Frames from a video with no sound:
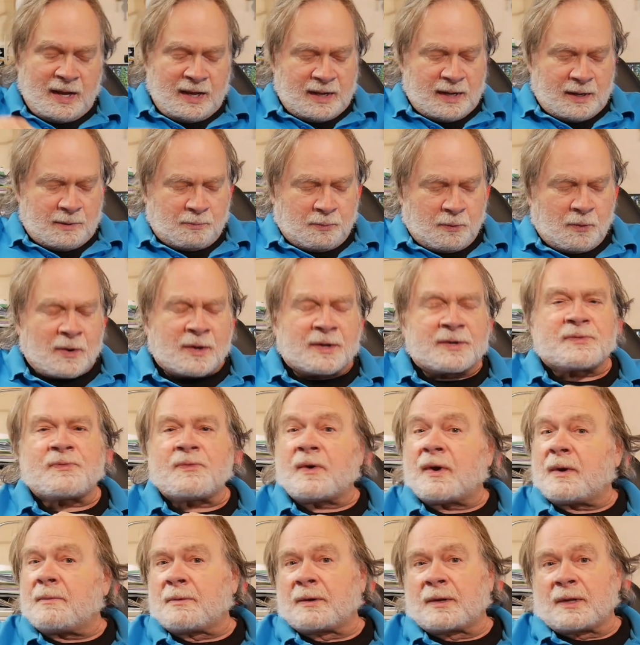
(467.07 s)
That pole is
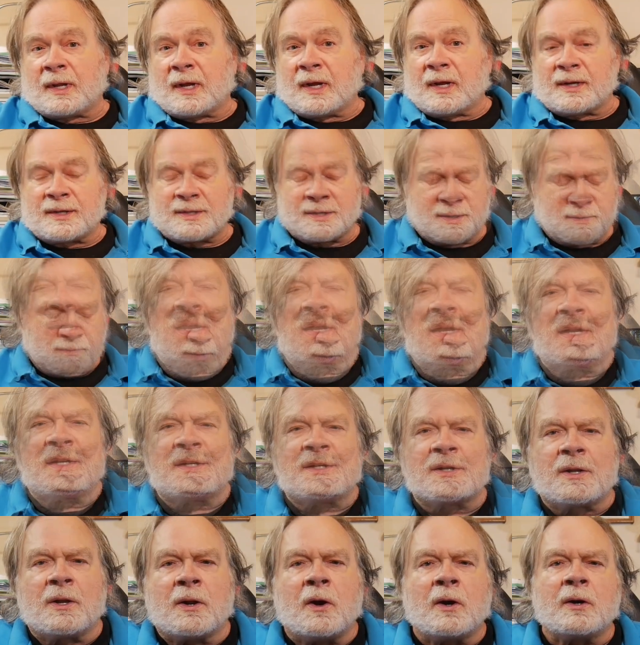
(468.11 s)
fiberglass.
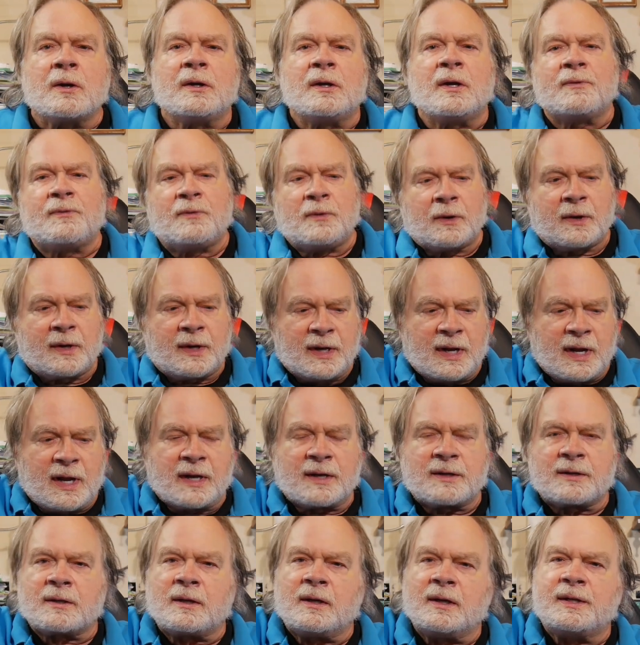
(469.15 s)
It's long enough you can
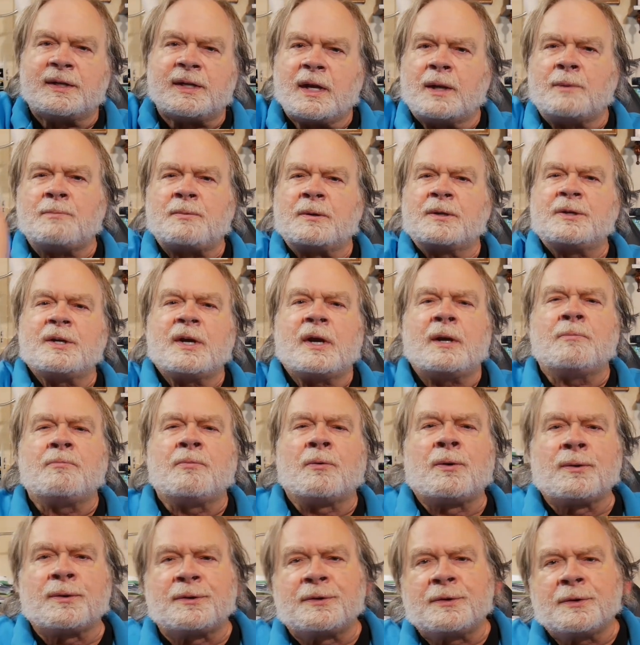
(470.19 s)
actually tape a J
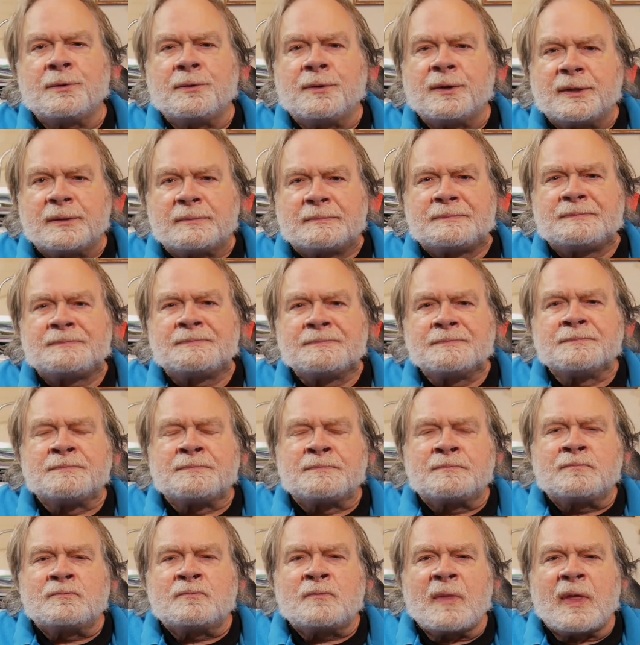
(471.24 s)
pole to it
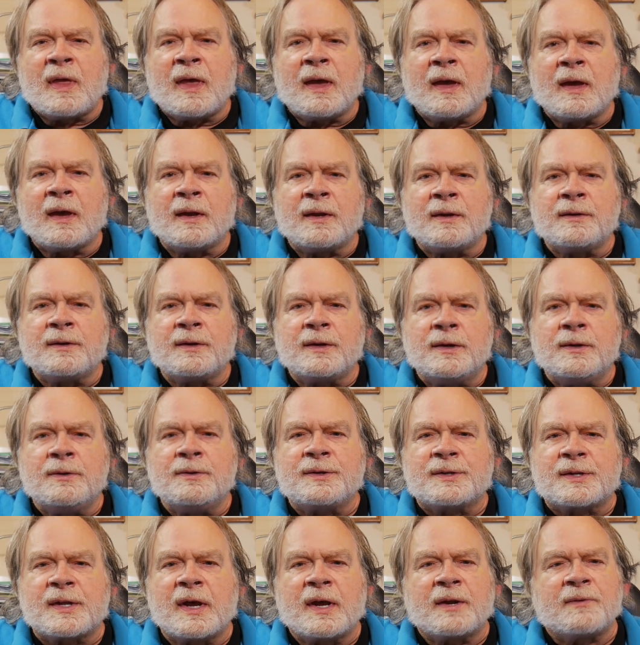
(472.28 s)
and
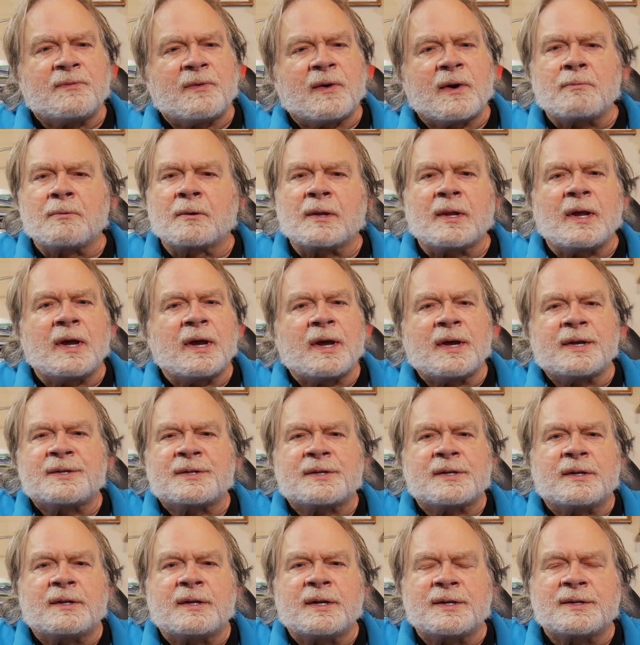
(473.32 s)
use that
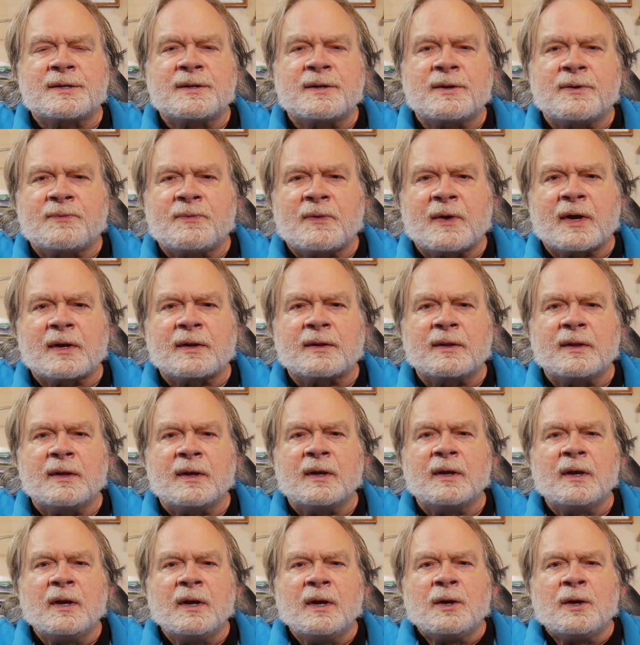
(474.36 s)
fiberglass. It doesn't affect
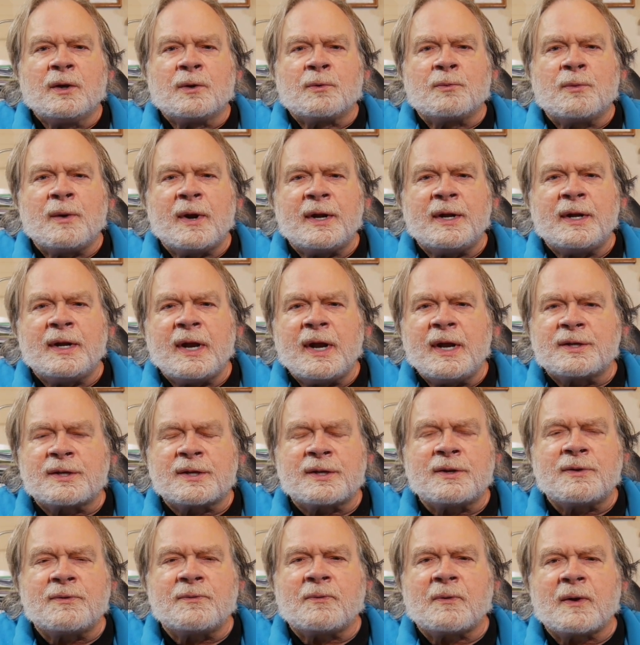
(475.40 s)
the
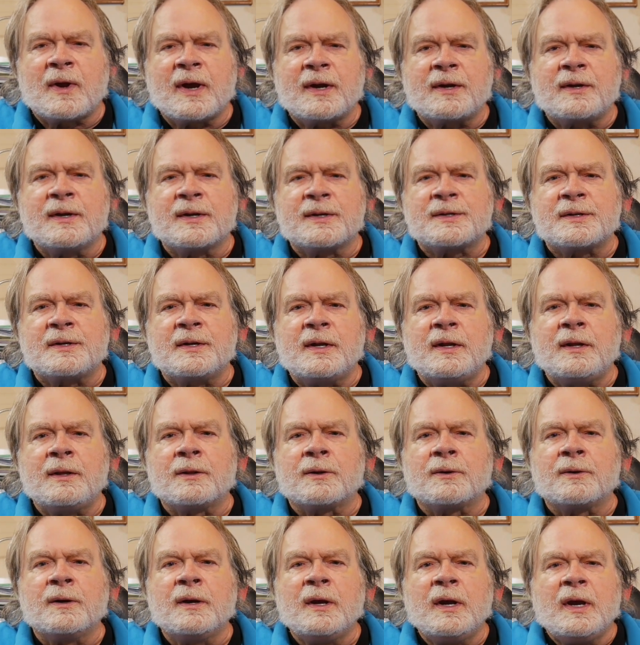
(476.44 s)
radiation, the flag doesn't
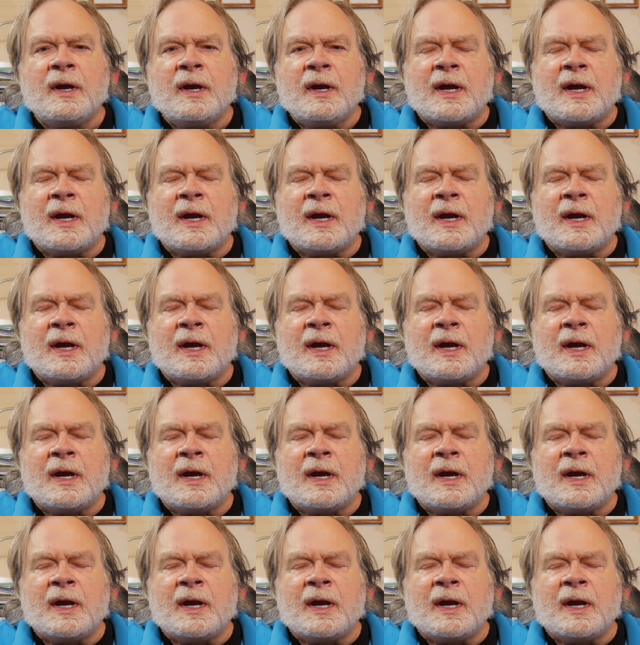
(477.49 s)
either.